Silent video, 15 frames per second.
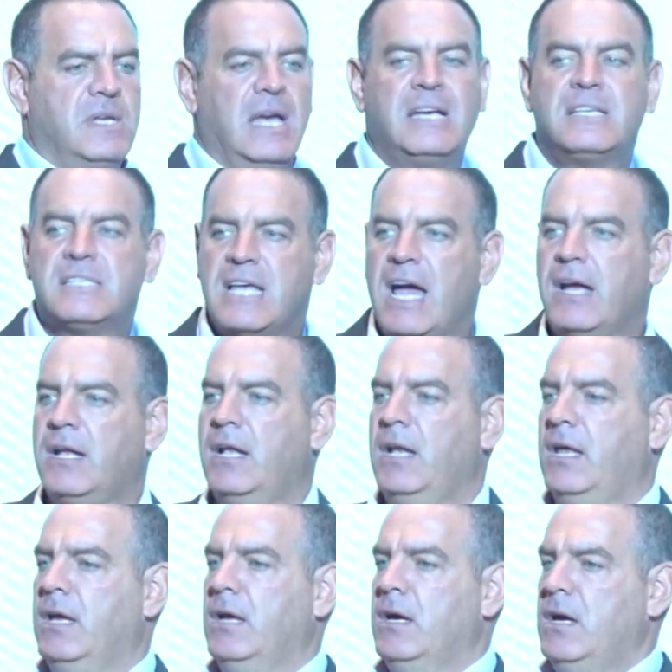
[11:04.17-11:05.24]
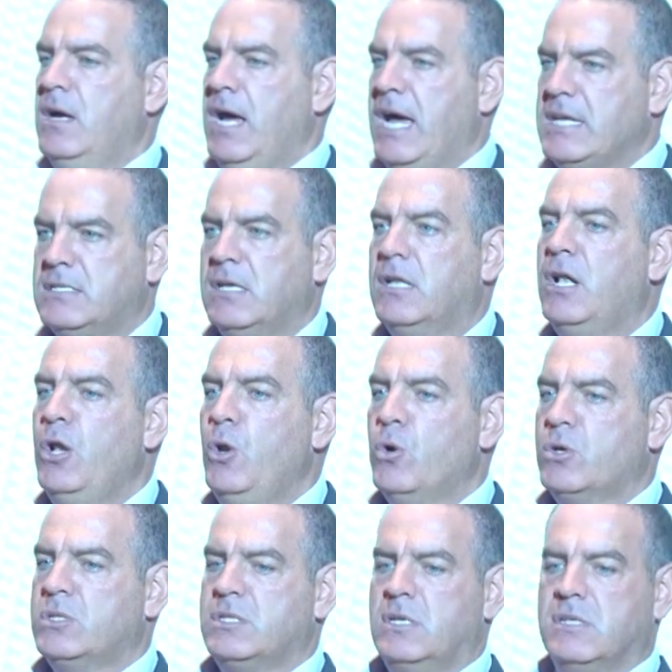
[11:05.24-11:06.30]
exactly as it
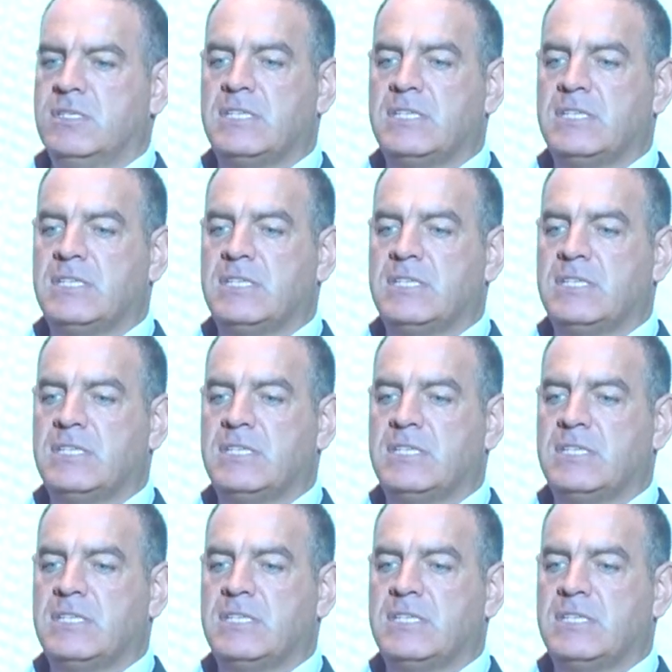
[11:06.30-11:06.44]
looks in